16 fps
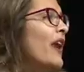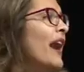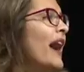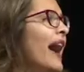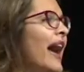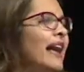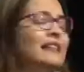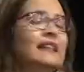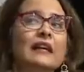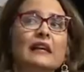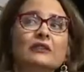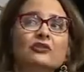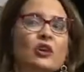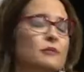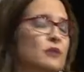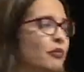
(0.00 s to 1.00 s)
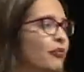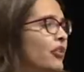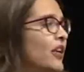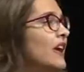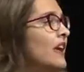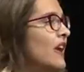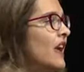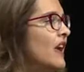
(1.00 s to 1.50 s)
ahead in terms of
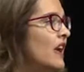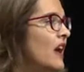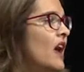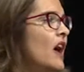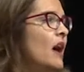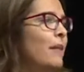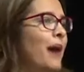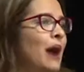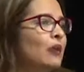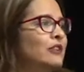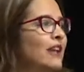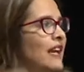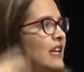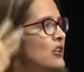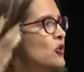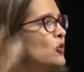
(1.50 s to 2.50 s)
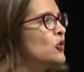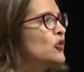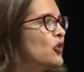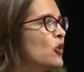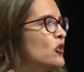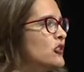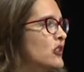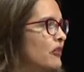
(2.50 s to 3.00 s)
thinking about a new
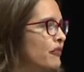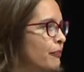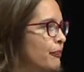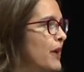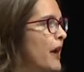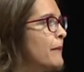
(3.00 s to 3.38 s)
source of